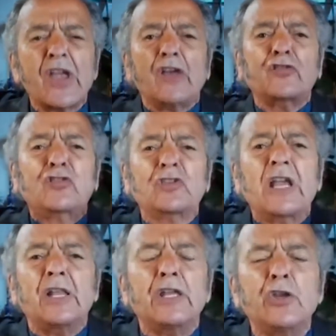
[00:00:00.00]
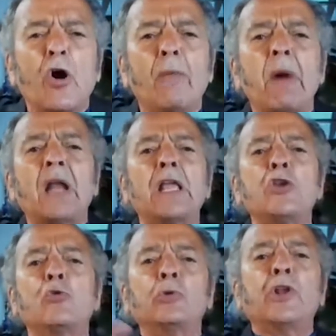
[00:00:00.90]
They're stealing your
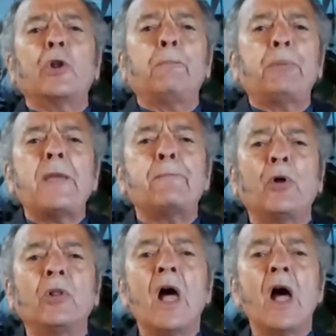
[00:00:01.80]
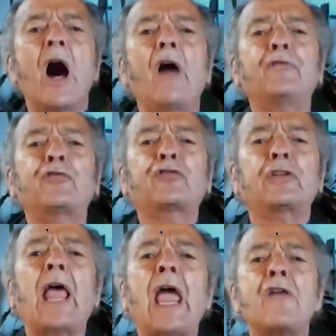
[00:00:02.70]
money, you little people of
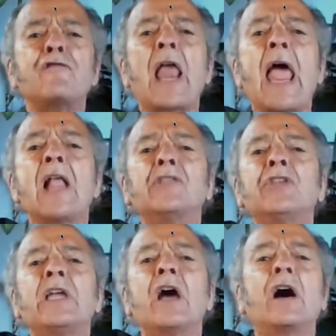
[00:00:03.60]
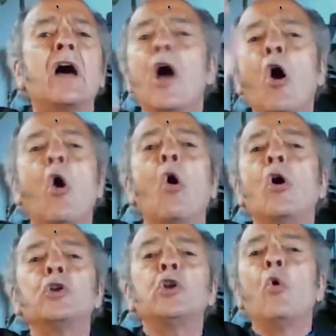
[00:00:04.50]
Slavelandia.
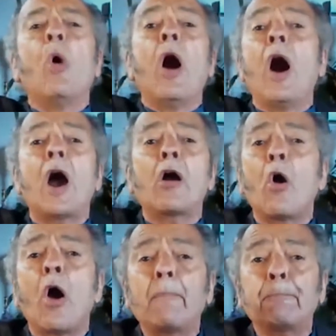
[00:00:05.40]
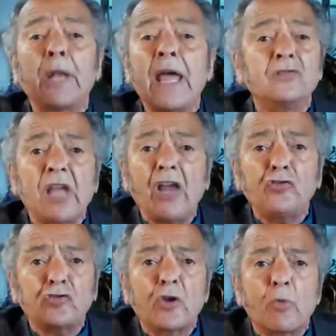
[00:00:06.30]
All you are
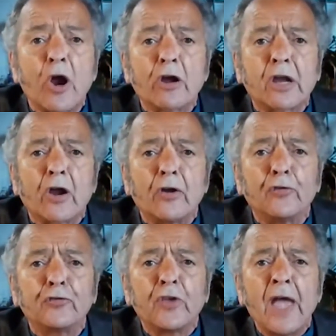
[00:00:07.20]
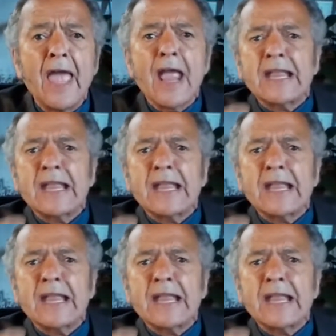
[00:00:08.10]
plantation workers.